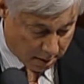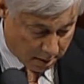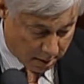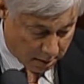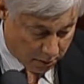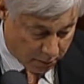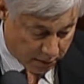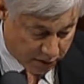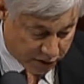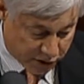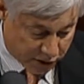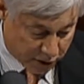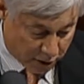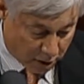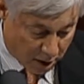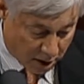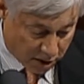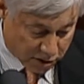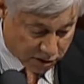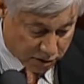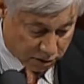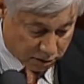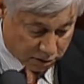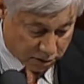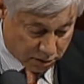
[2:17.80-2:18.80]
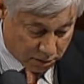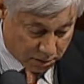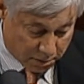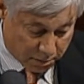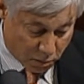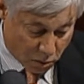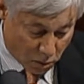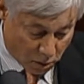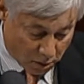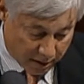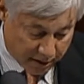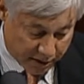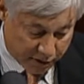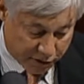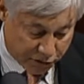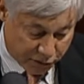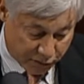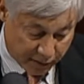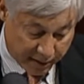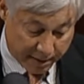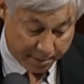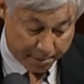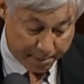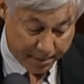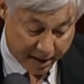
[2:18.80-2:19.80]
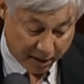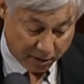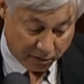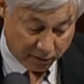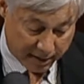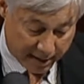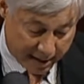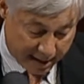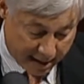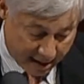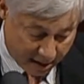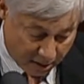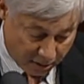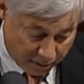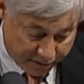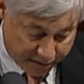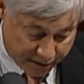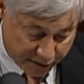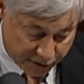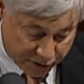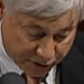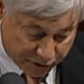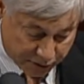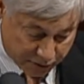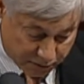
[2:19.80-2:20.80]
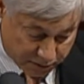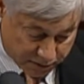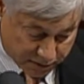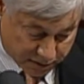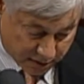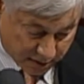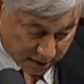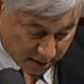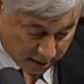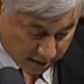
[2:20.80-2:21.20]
We should also do more to treat mental health issues